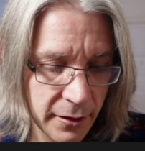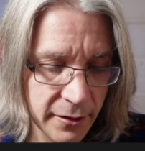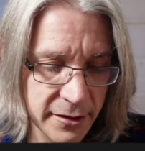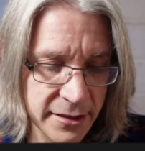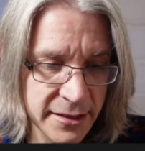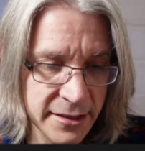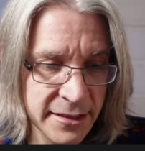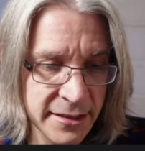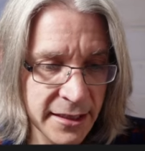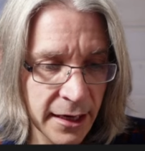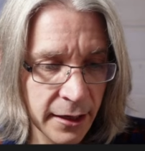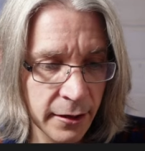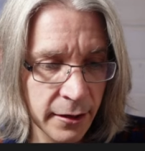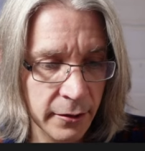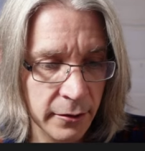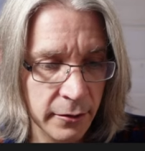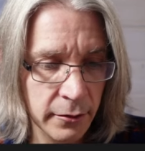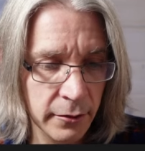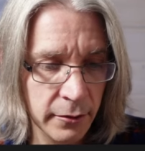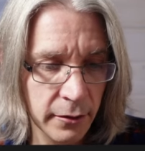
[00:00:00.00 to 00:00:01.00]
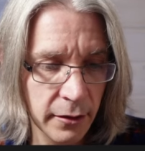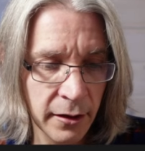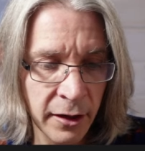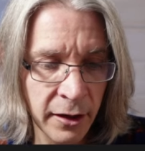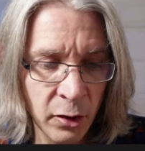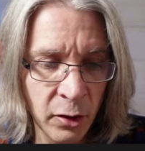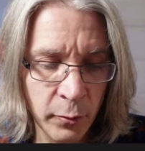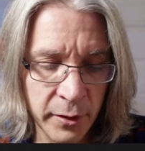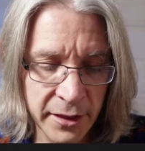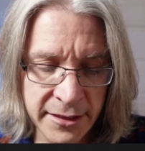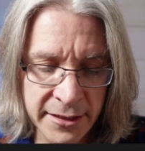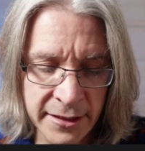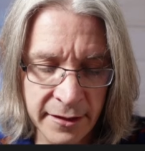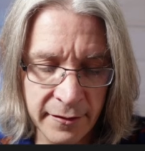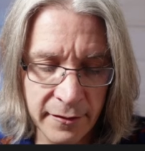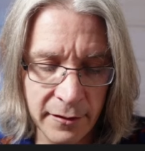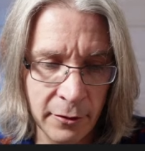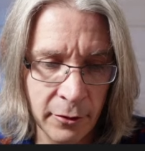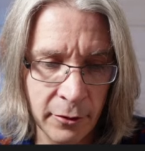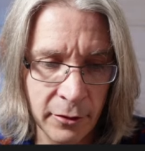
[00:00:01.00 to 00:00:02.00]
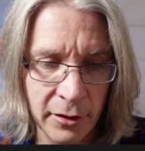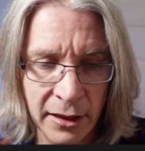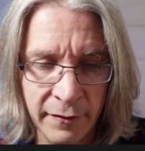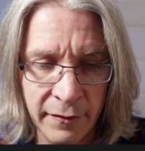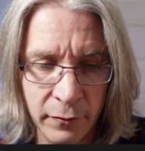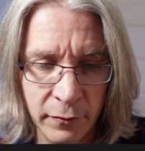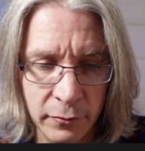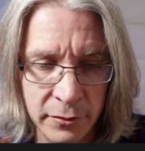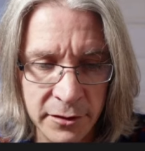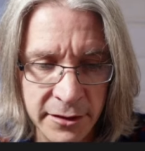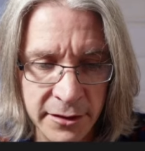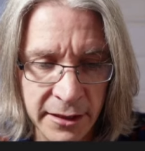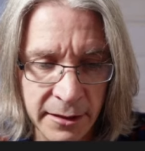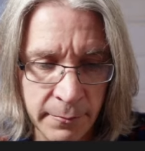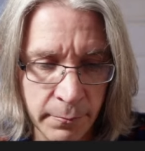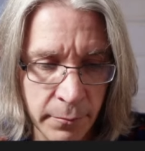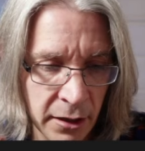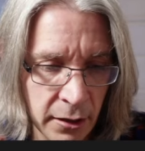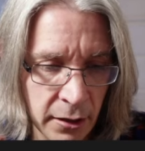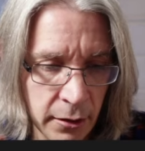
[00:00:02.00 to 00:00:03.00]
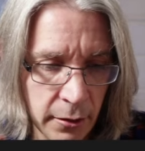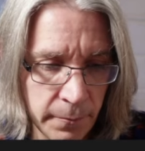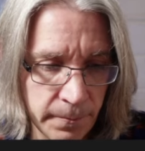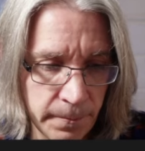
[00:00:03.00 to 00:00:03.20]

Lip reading: The second, I always set the log level to debug.